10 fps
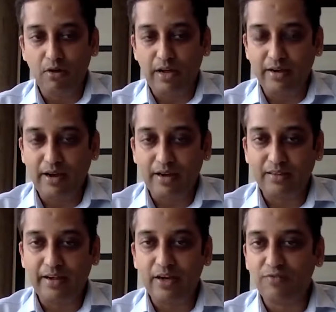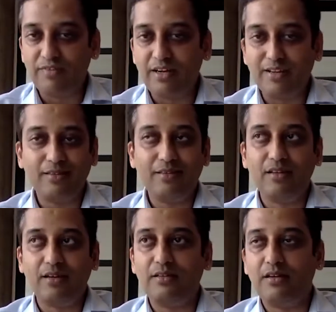And at the end of the
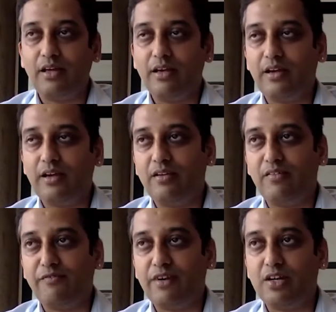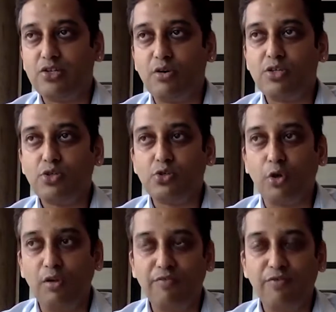day, if it does not
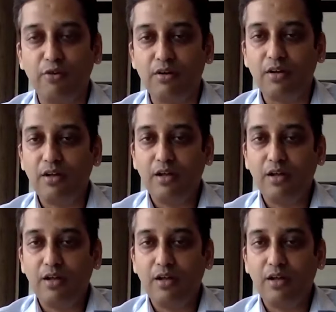solve for